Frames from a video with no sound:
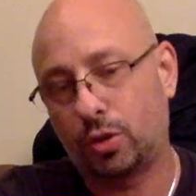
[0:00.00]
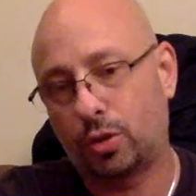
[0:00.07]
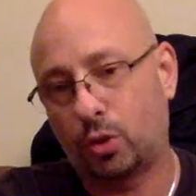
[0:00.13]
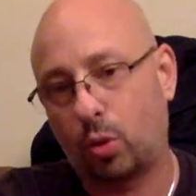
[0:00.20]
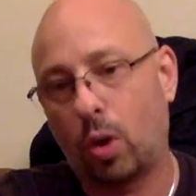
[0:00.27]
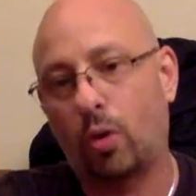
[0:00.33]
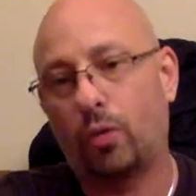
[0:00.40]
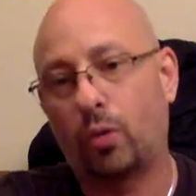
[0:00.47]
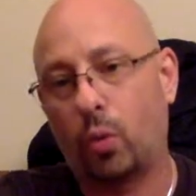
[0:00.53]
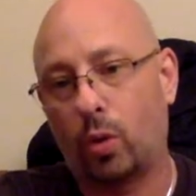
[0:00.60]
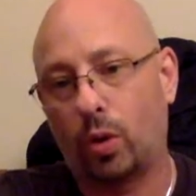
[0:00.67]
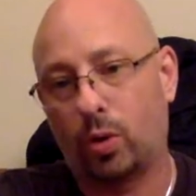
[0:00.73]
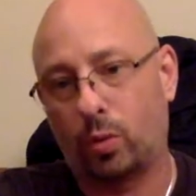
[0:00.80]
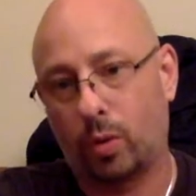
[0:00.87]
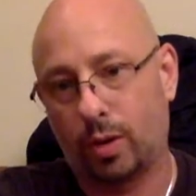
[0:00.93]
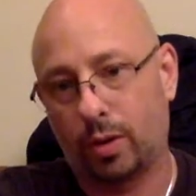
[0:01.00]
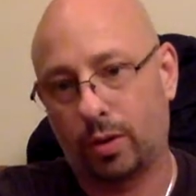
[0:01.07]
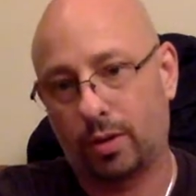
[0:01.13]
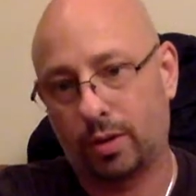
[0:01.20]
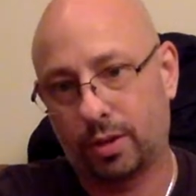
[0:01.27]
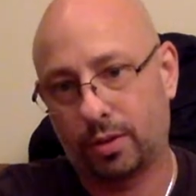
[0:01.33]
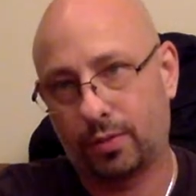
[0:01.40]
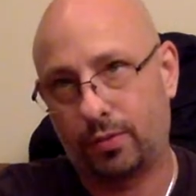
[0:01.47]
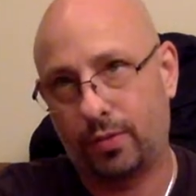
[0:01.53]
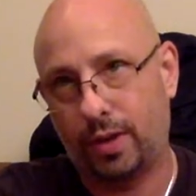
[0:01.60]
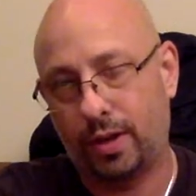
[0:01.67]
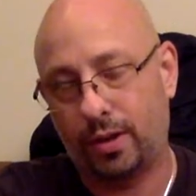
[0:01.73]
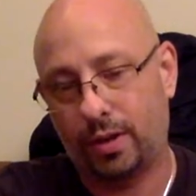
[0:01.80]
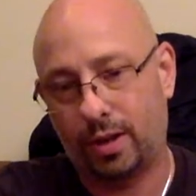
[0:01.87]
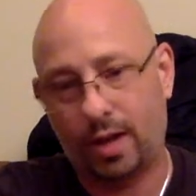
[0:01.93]
12 coil one, the
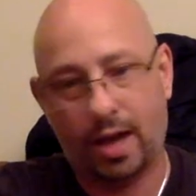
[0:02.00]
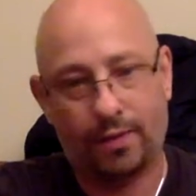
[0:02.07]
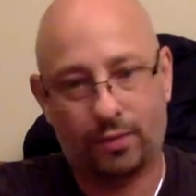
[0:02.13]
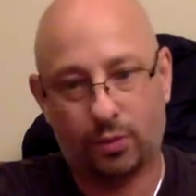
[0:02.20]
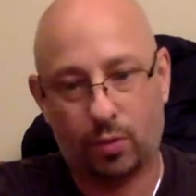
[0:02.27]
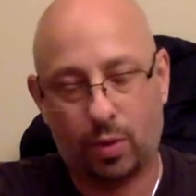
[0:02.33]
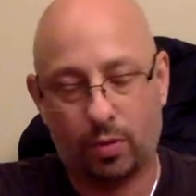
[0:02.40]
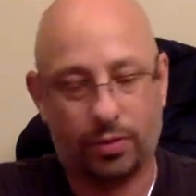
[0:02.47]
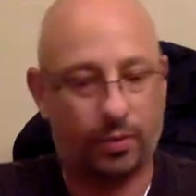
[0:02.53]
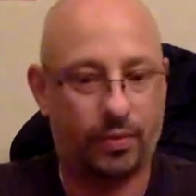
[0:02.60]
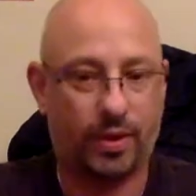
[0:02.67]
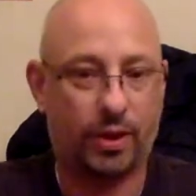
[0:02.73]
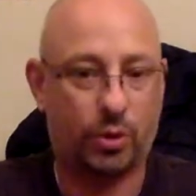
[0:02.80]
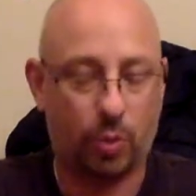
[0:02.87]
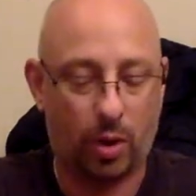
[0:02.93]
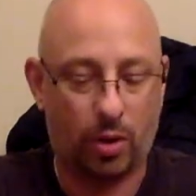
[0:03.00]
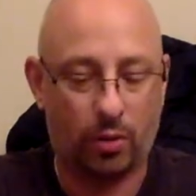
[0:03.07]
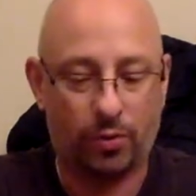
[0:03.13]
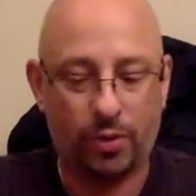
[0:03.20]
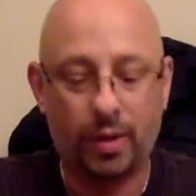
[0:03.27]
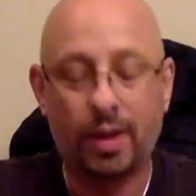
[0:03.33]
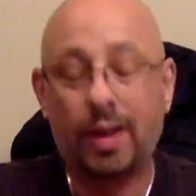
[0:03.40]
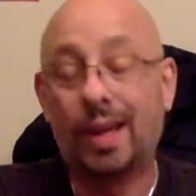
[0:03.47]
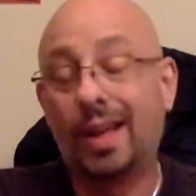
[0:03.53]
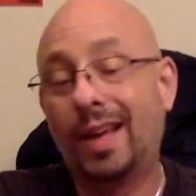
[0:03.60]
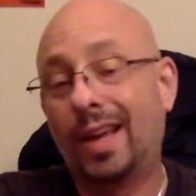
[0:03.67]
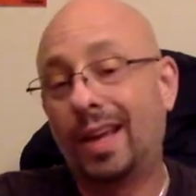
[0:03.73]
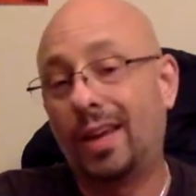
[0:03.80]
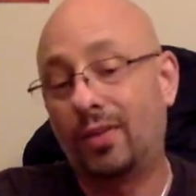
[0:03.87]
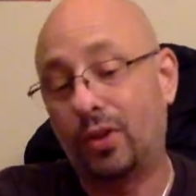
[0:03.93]
F12, the V12.
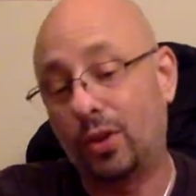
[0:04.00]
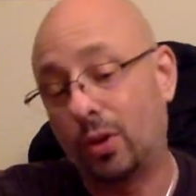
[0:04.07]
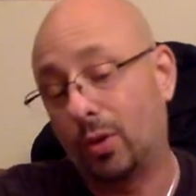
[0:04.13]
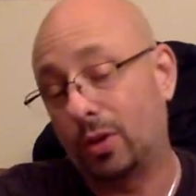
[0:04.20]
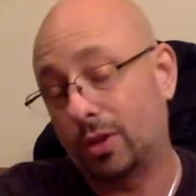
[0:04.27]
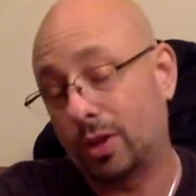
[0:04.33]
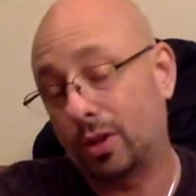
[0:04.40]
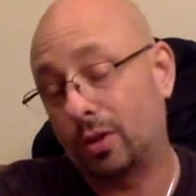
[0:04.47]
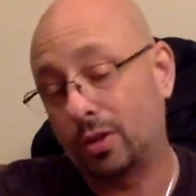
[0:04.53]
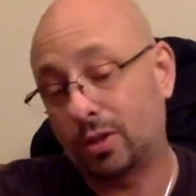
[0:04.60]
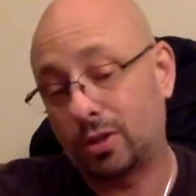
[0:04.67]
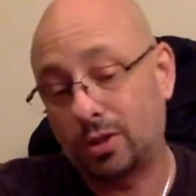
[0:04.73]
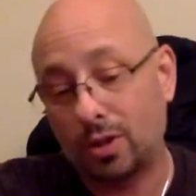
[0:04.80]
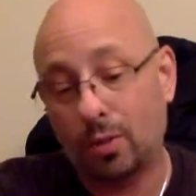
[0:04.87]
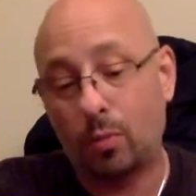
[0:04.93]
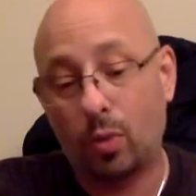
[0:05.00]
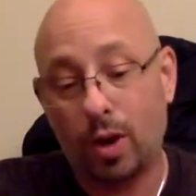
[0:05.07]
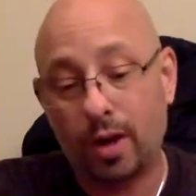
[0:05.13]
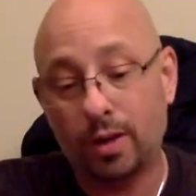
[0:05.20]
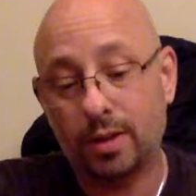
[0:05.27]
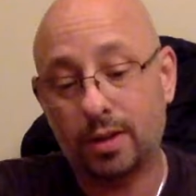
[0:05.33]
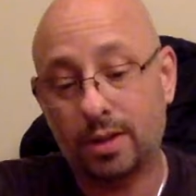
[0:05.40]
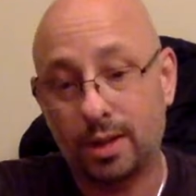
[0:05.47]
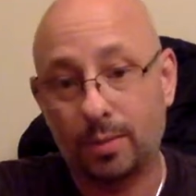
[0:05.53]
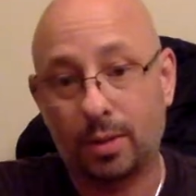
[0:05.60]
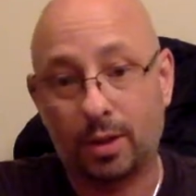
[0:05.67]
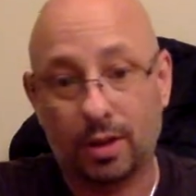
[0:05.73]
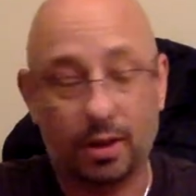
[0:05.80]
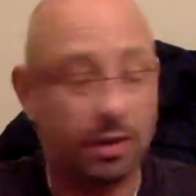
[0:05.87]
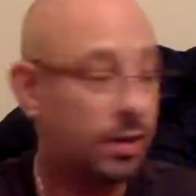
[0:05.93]
If you notice, it looks somewhat
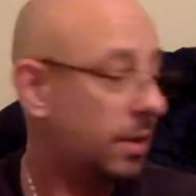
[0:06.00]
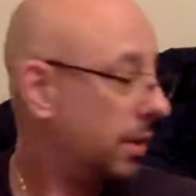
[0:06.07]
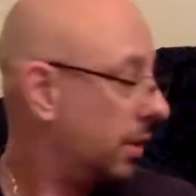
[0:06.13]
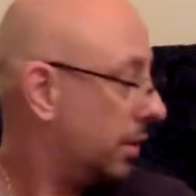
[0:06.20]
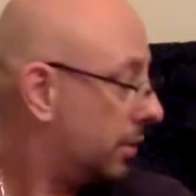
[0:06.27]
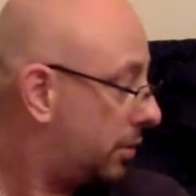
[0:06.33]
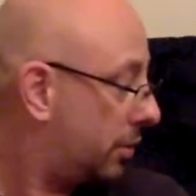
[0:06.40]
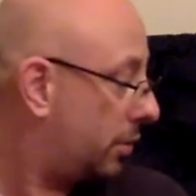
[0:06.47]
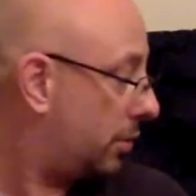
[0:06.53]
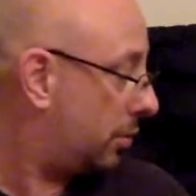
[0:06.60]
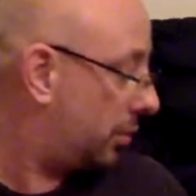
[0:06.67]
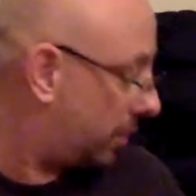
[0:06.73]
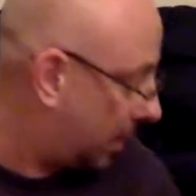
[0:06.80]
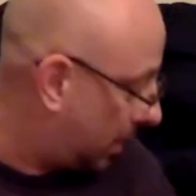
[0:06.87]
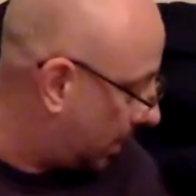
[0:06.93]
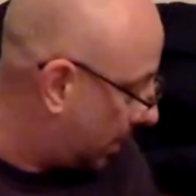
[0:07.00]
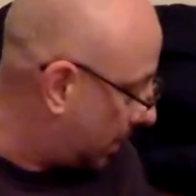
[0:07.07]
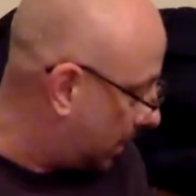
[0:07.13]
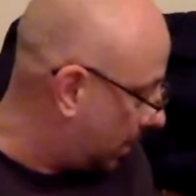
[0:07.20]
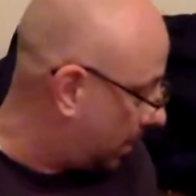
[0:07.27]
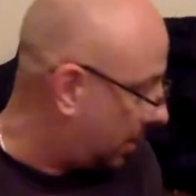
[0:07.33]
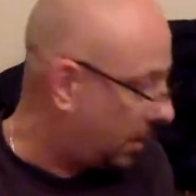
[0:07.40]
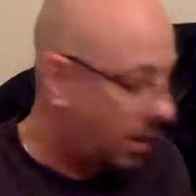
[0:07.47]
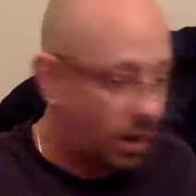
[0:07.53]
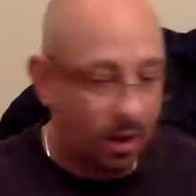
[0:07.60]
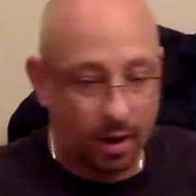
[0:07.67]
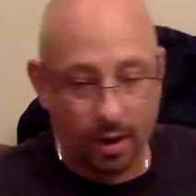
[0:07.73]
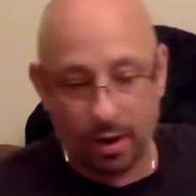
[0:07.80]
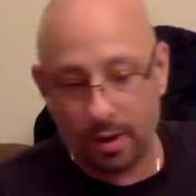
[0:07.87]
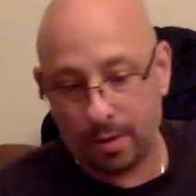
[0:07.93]
similar to the
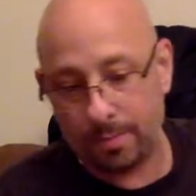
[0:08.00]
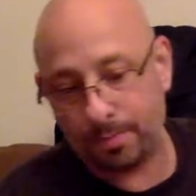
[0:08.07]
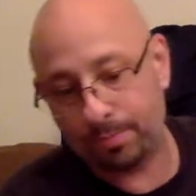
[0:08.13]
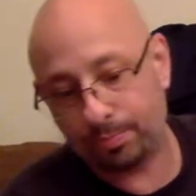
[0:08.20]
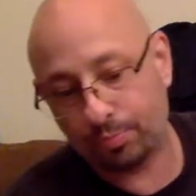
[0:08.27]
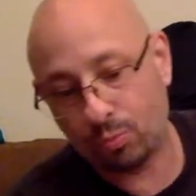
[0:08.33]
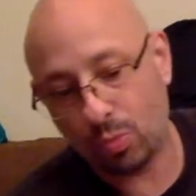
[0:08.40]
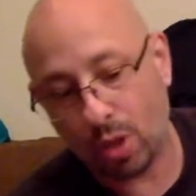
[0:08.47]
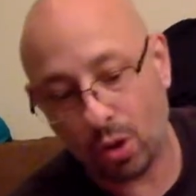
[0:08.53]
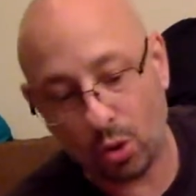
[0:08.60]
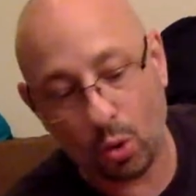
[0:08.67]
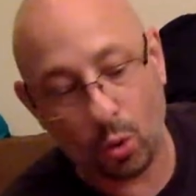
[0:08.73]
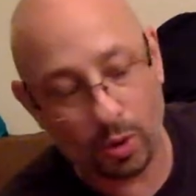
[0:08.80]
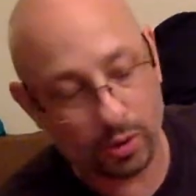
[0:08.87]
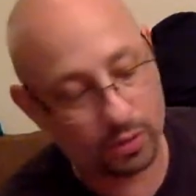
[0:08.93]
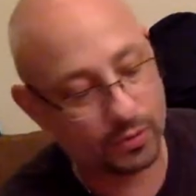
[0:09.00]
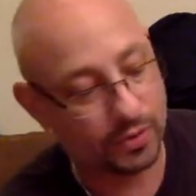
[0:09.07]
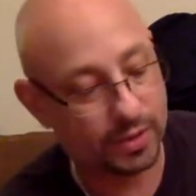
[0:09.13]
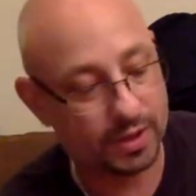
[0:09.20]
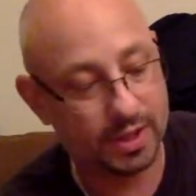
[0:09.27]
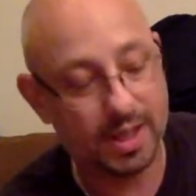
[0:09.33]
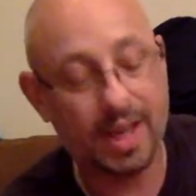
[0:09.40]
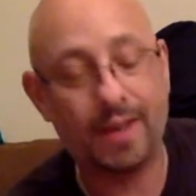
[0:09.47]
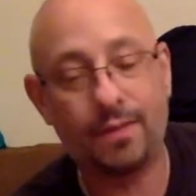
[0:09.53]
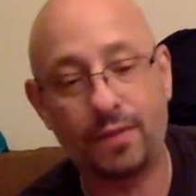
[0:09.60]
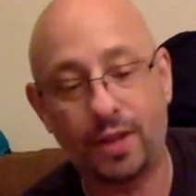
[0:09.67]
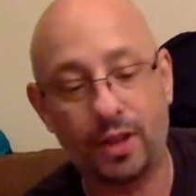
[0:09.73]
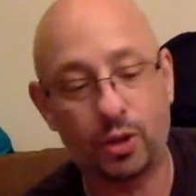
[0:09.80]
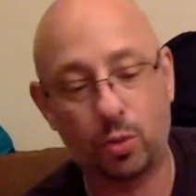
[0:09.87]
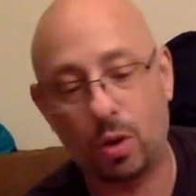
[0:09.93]
coils for the
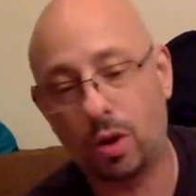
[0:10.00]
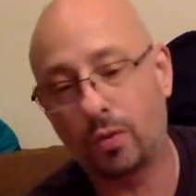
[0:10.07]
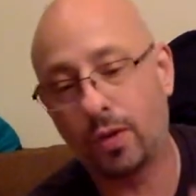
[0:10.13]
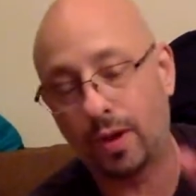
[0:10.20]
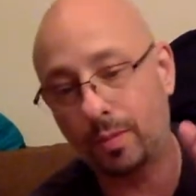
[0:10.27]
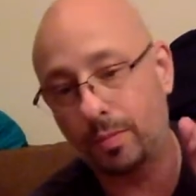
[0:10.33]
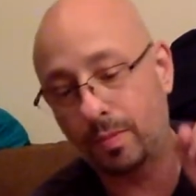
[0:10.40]
TFV12.